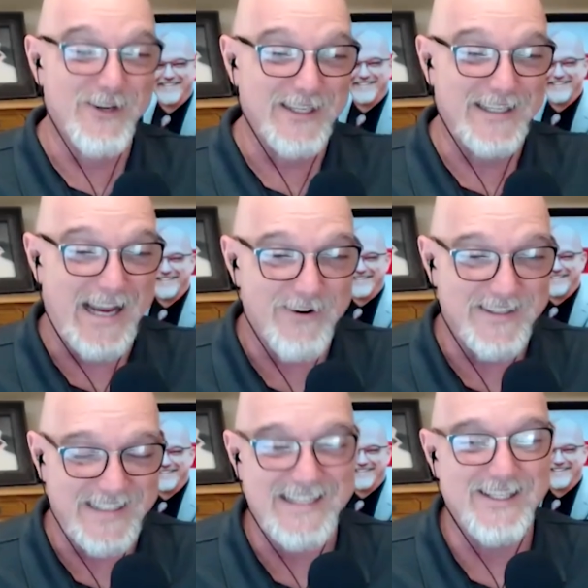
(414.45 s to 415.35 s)
You're going to
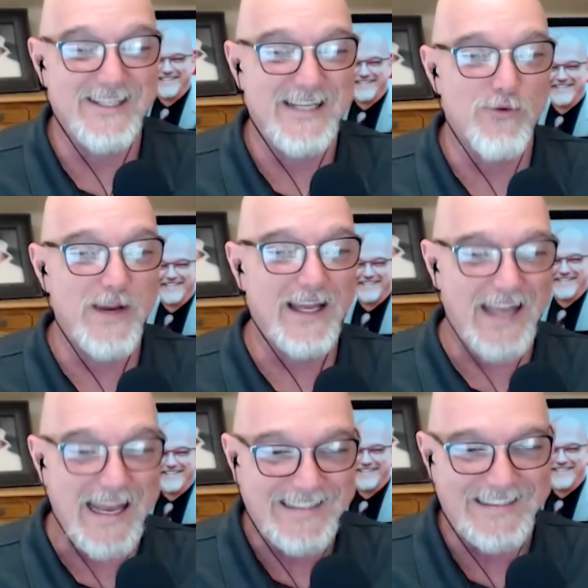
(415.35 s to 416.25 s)
guarantee he's going to get
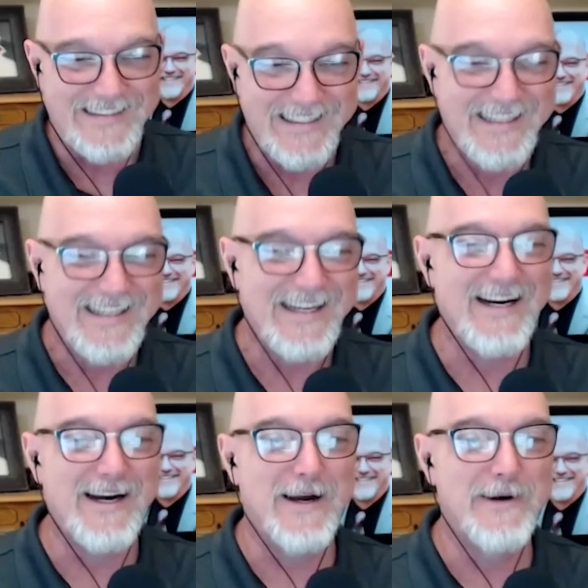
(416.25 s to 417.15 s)
reelected."
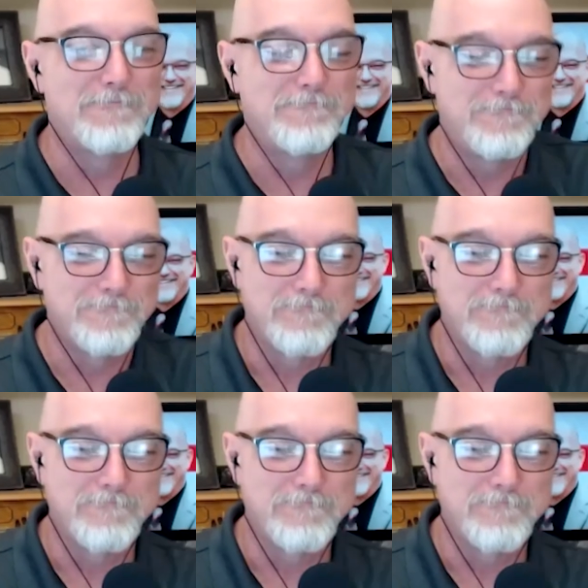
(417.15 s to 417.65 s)
And,